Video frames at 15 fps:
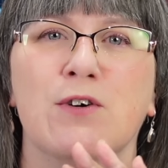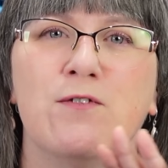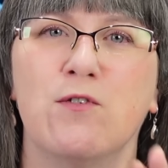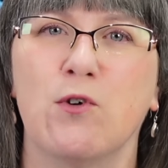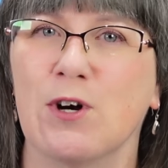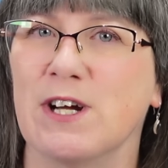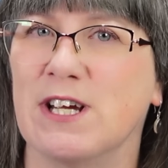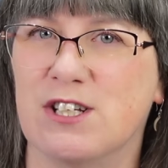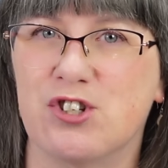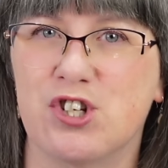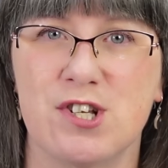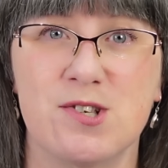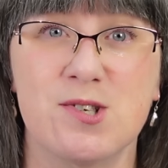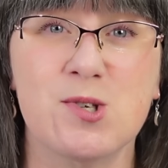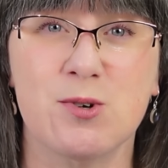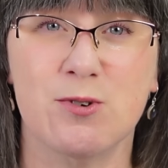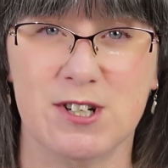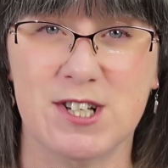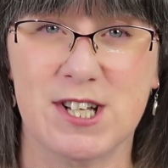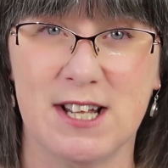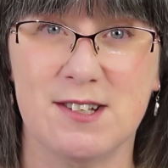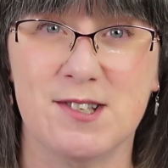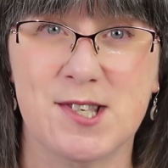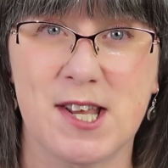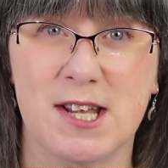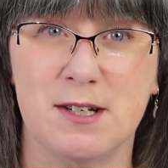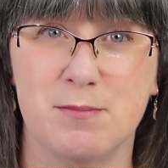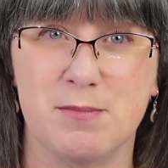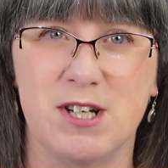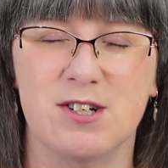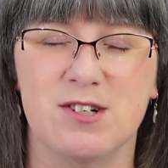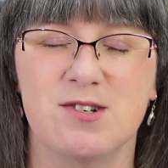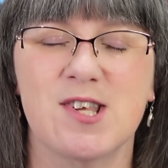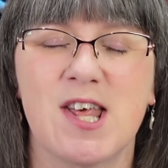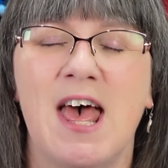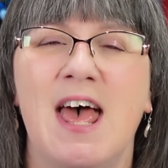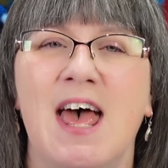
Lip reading: 4 inches or 10 centimeters